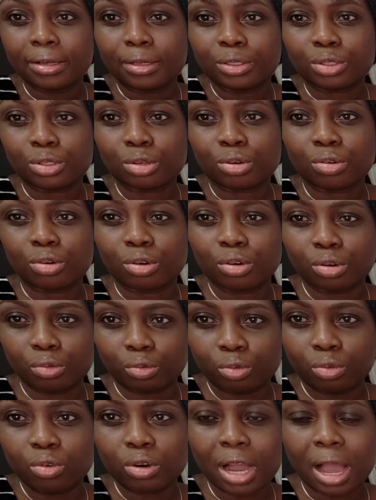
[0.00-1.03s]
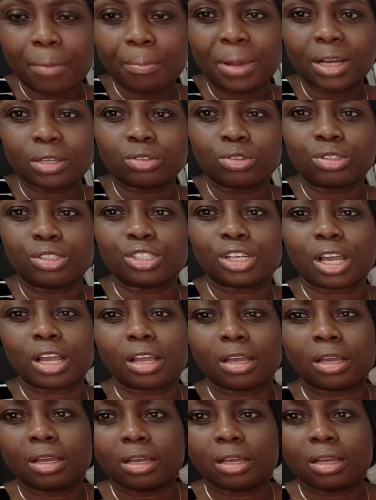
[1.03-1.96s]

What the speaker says: So we'll come back to check.